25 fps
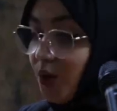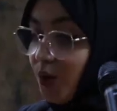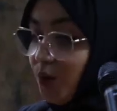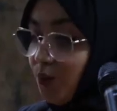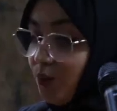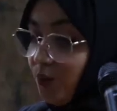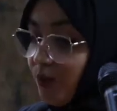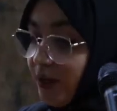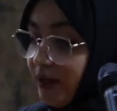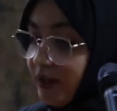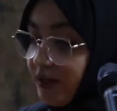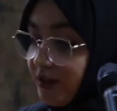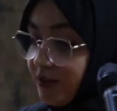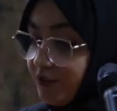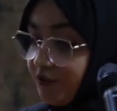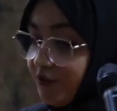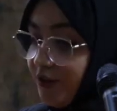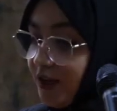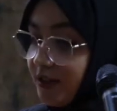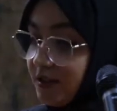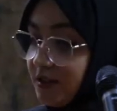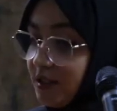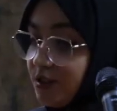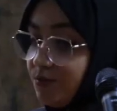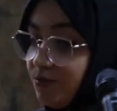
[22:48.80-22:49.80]
were
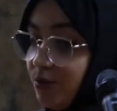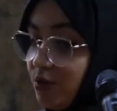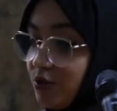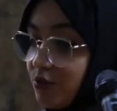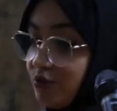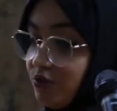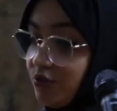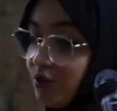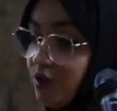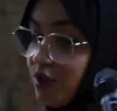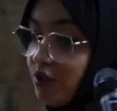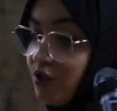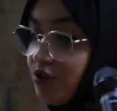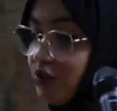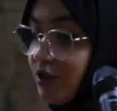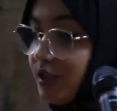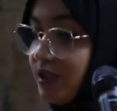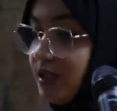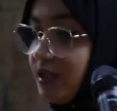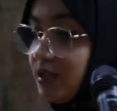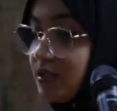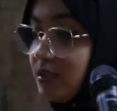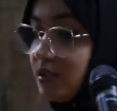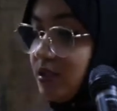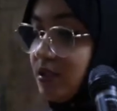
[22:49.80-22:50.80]
infected
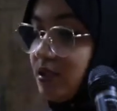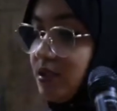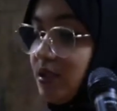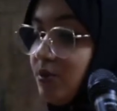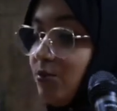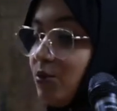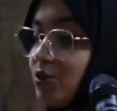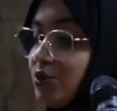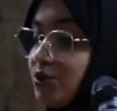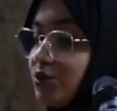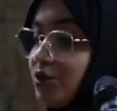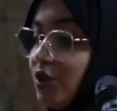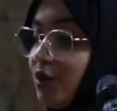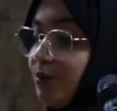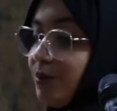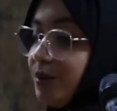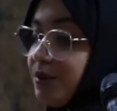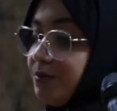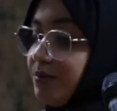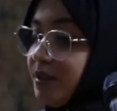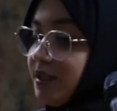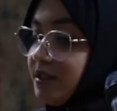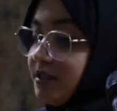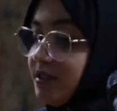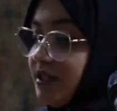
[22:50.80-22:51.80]
post-surgeries. The most common
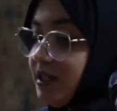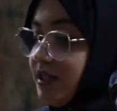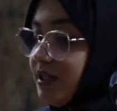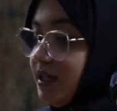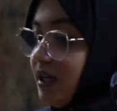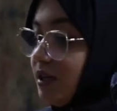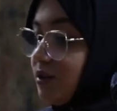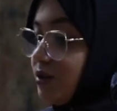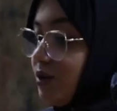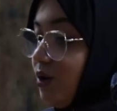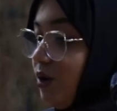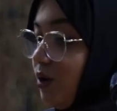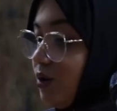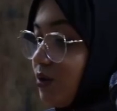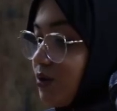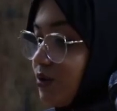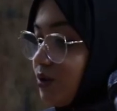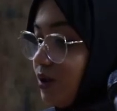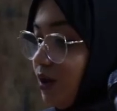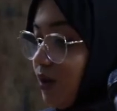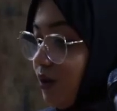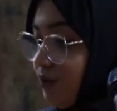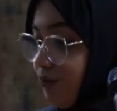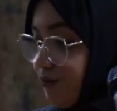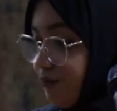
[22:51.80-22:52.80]
bacterial cause
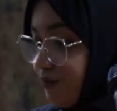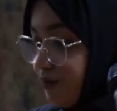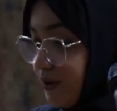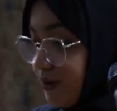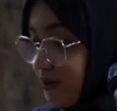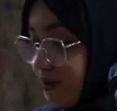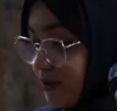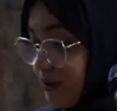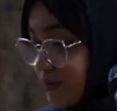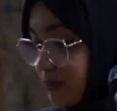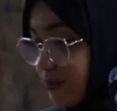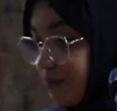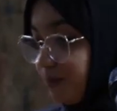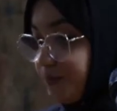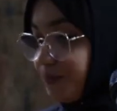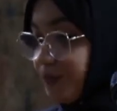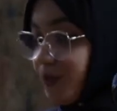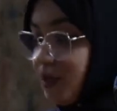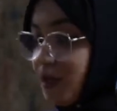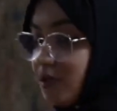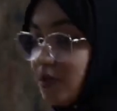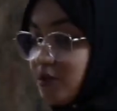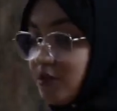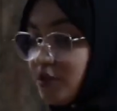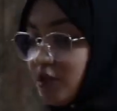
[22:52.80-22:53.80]
of these
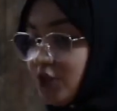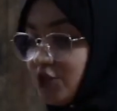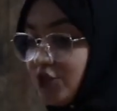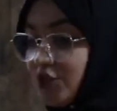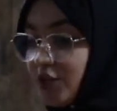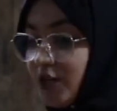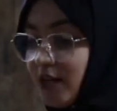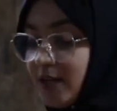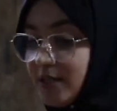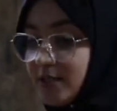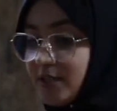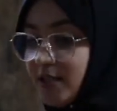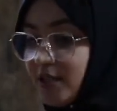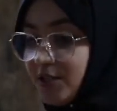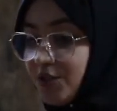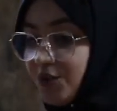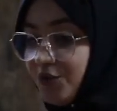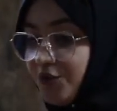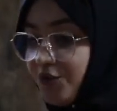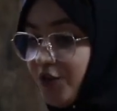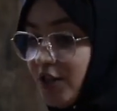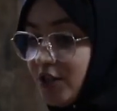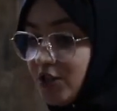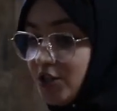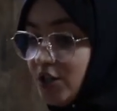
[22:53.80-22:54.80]
surgical site
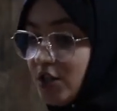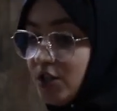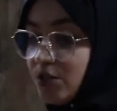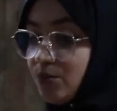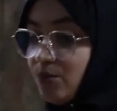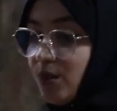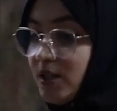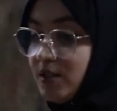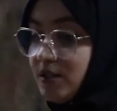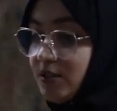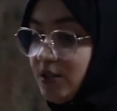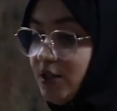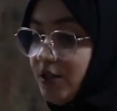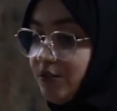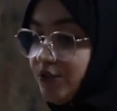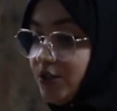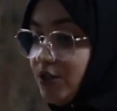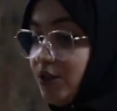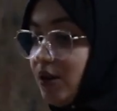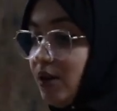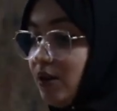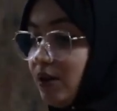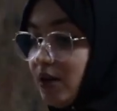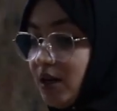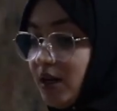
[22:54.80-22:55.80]
infections was
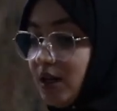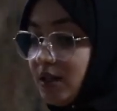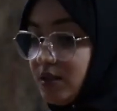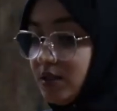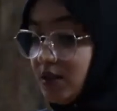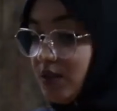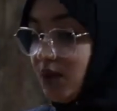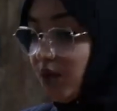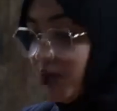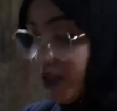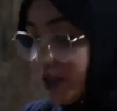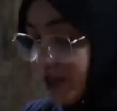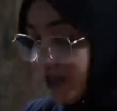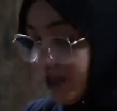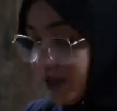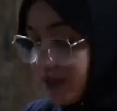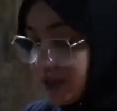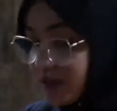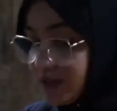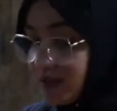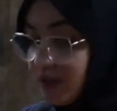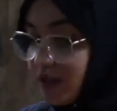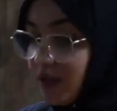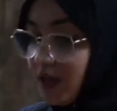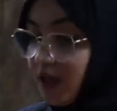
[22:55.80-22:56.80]
Streptococcus
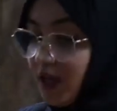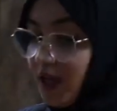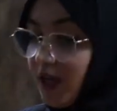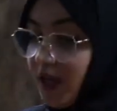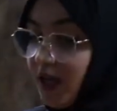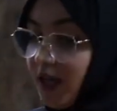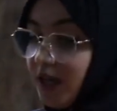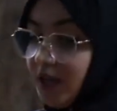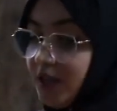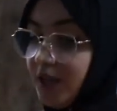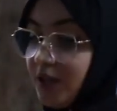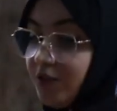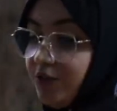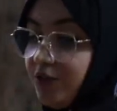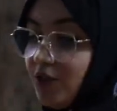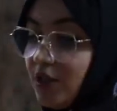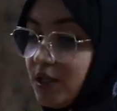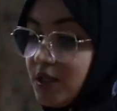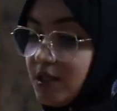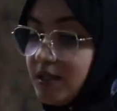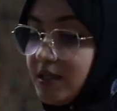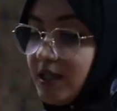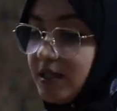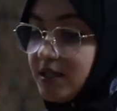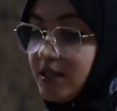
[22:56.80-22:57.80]
aureus, and the 4
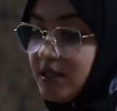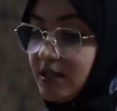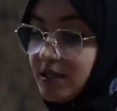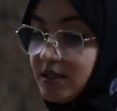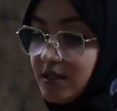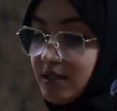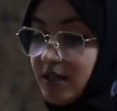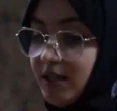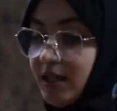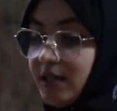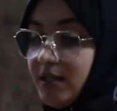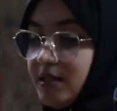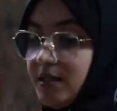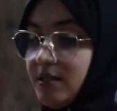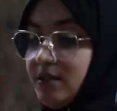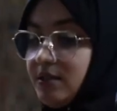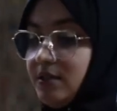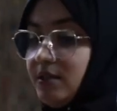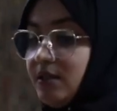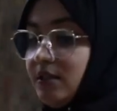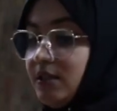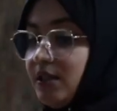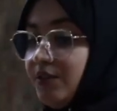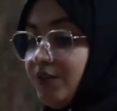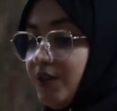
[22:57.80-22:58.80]
statistically
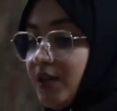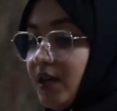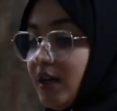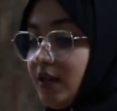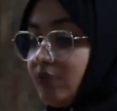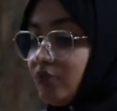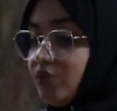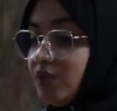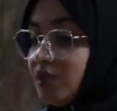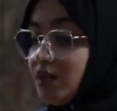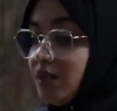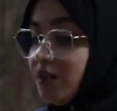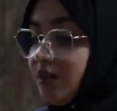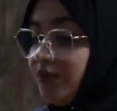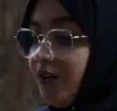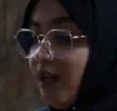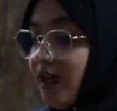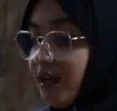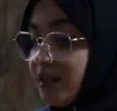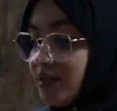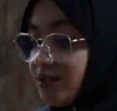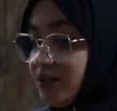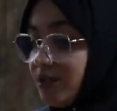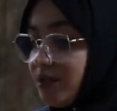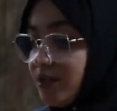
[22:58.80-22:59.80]
significant risk
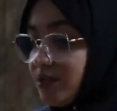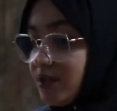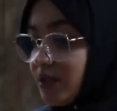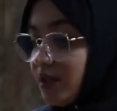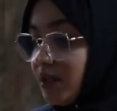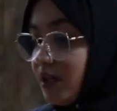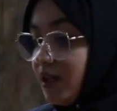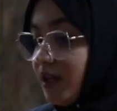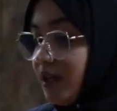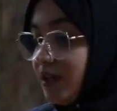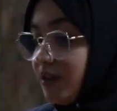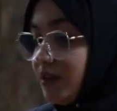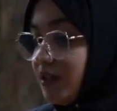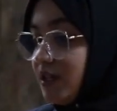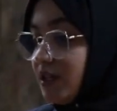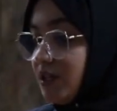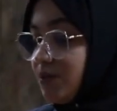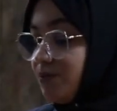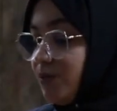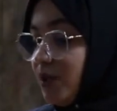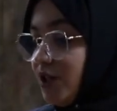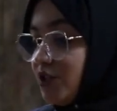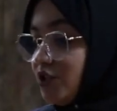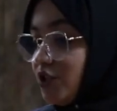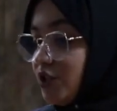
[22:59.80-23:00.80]
factors. These
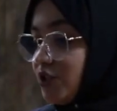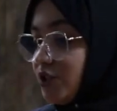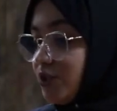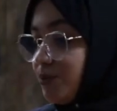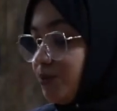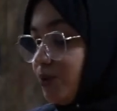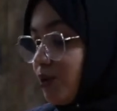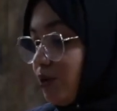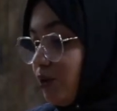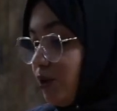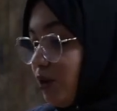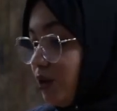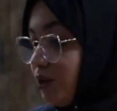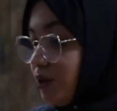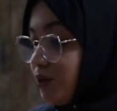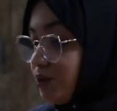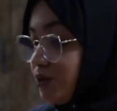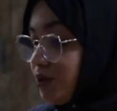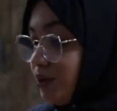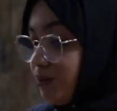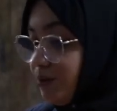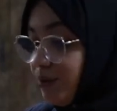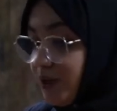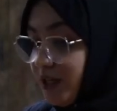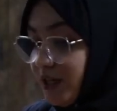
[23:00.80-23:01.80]
patients prolonged
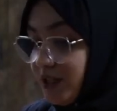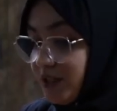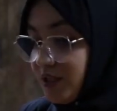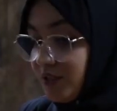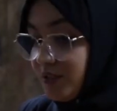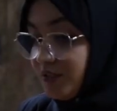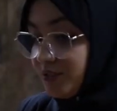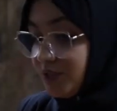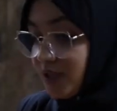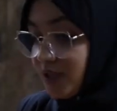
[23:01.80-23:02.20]
operative